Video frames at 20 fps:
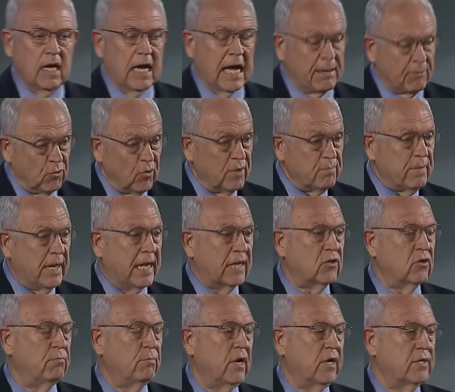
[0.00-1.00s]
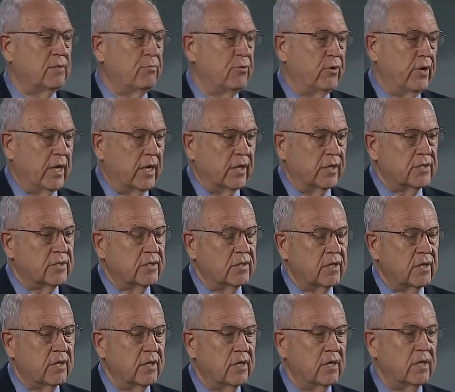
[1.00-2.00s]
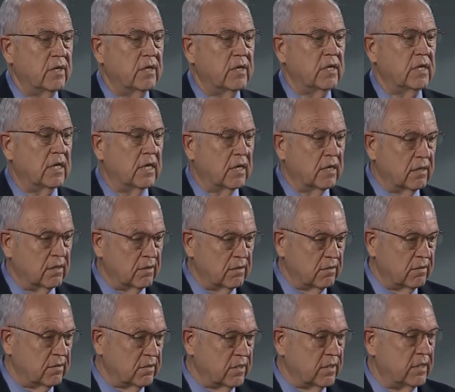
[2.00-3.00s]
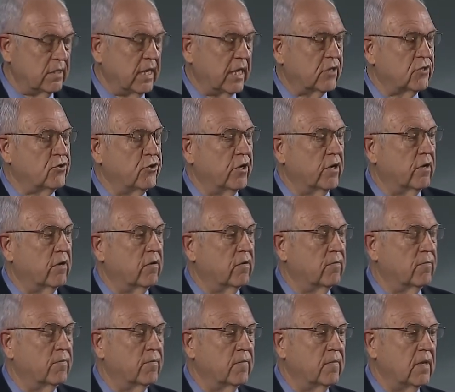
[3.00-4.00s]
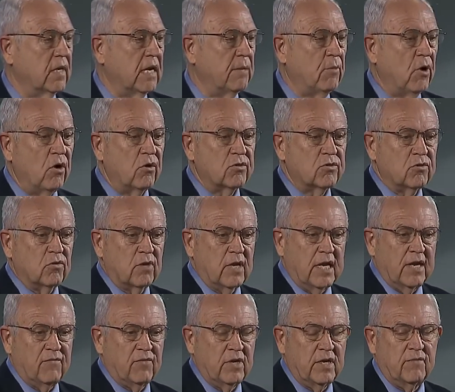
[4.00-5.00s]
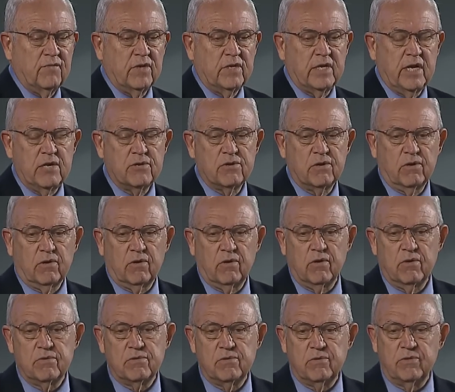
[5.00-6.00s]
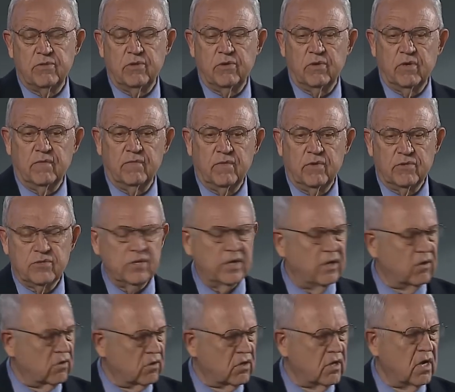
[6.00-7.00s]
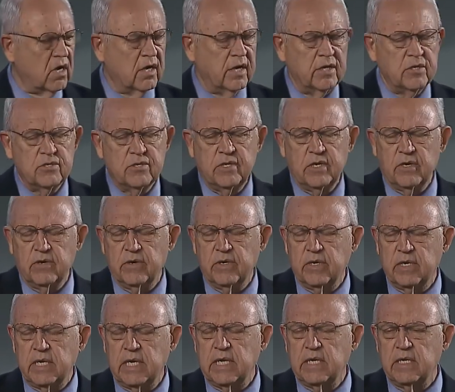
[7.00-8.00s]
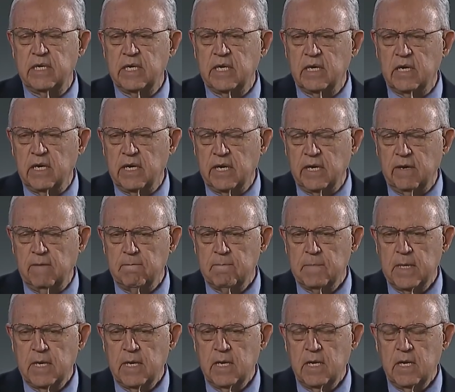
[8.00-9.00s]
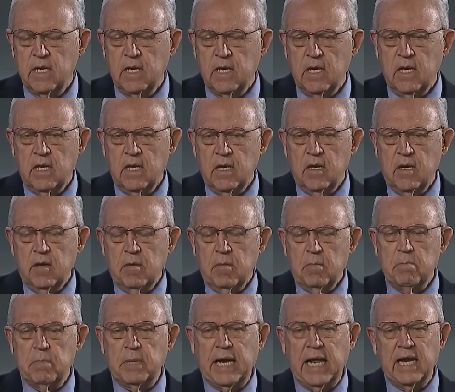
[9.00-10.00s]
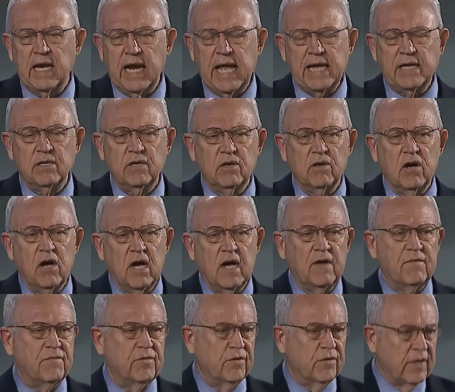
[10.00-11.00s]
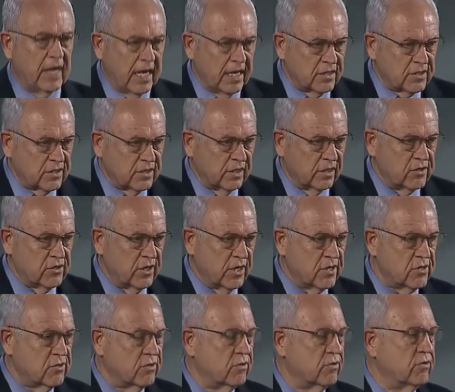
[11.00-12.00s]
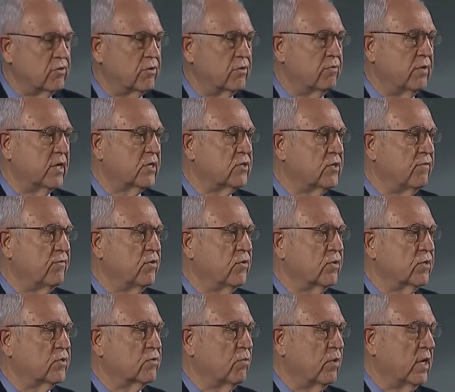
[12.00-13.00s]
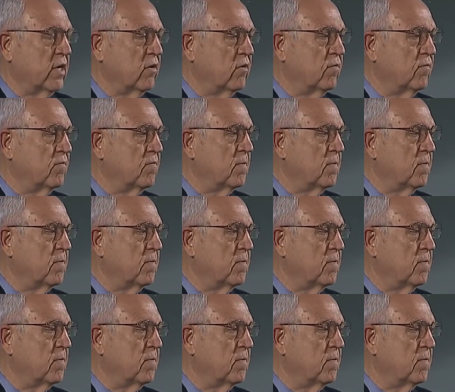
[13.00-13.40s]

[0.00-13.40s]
I'm going back to Morelos next year. I'm also have an invitation to go to the university or college there in Italy. But I'd like to offer that suggestion to the rest of you as well.